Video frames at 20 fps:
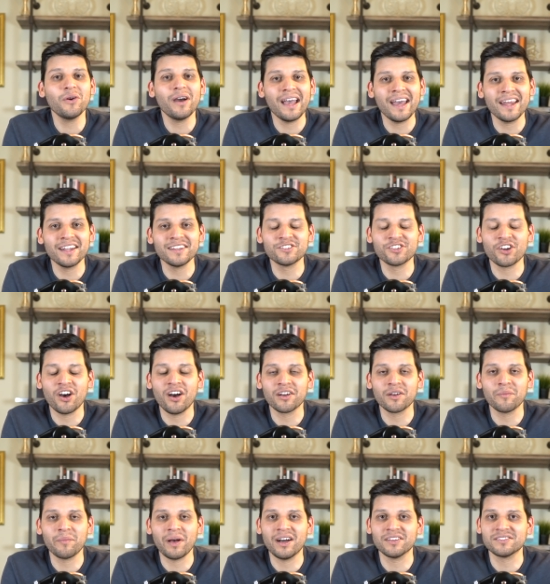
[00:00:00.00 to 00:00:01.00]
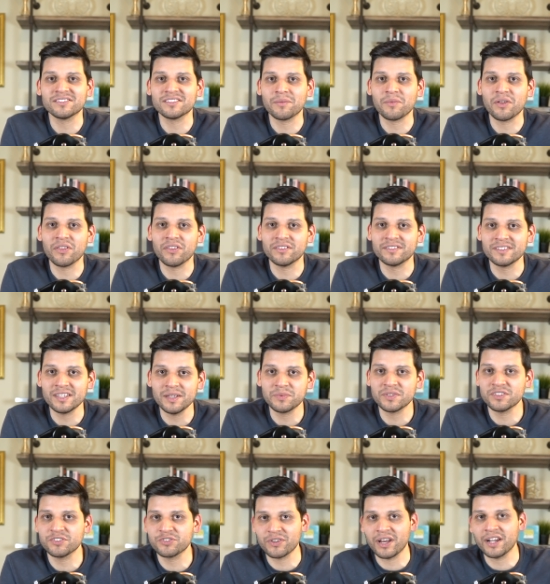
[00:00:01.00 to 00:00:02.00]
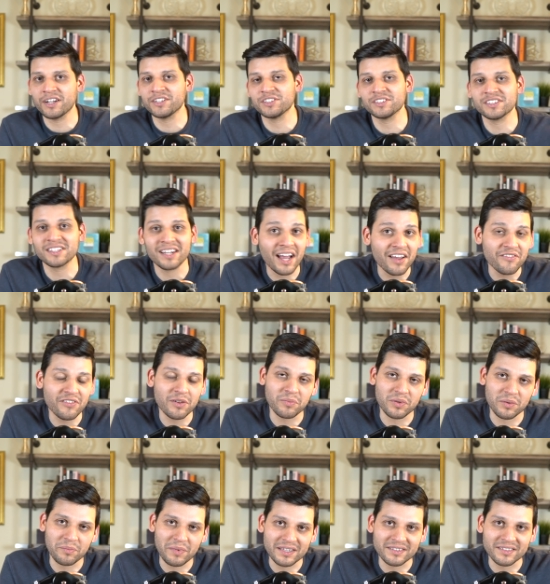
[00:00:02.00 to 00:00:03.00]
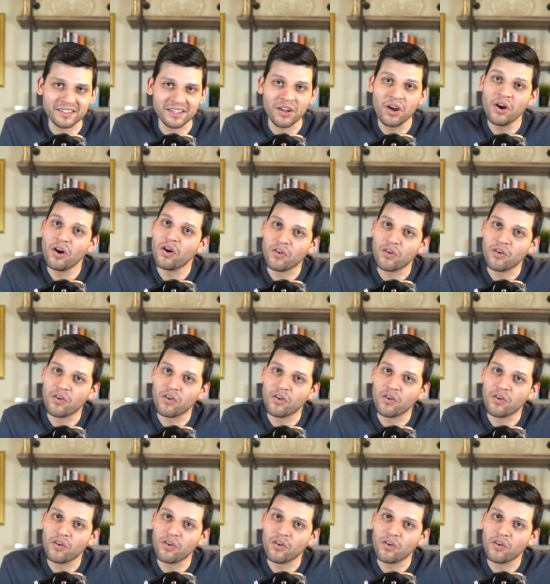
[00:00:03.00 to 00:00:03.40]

ahead and talk about some of the tips and strategies that I've implemented